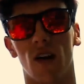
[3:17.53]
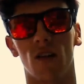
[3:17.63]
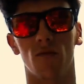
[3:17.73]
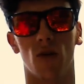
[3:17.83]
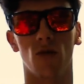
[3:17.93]
get
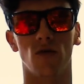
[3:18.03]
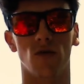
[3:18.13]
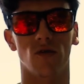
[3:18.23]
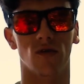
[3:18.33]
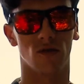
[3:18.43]
out in the boat
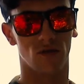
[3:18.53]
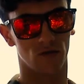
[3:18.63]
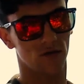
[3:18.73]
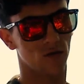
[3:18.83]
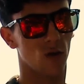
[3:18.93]
and
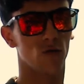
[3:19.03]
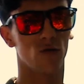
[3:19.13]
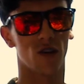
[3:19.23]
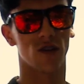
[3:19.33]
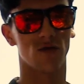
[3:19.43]

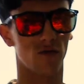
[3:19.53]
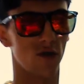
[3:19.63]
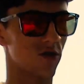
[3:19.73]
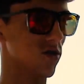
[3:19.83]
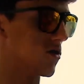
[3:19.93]
hopefully catch some
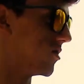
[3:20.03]
fish.